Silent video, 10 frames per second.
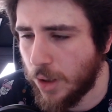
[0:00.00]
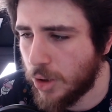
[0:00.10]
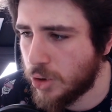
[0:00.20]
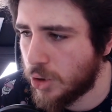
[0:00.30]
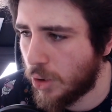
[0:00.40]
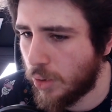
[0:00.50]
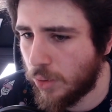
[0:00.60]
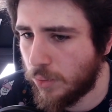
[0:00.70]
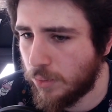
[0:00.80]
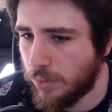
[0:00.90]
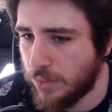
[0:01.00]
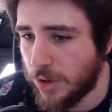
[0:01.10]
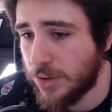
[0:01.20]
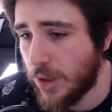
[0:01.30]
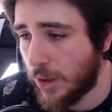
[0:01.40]
So
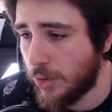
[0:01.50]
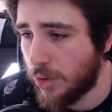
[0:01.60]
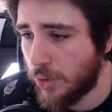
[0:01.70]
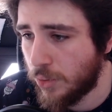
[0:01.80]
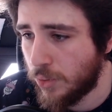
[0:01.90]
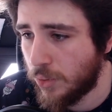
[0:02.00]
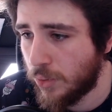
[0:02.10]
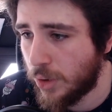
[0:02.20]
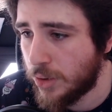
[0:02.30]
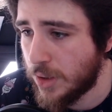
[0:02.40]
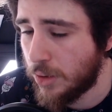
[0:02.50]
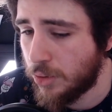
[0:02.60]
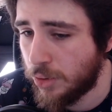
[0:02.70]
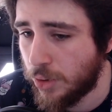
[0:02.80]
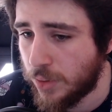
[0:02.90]
they're sticking to
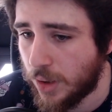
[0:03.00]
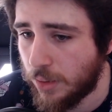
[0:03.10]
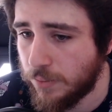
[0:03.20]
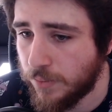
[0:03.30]
Qt.